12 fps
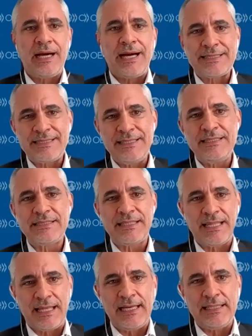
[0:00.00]
are still
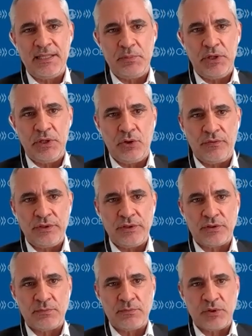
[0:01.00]
slightly below in
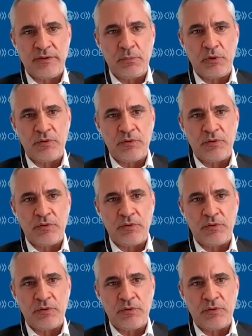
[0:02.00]
terms of labor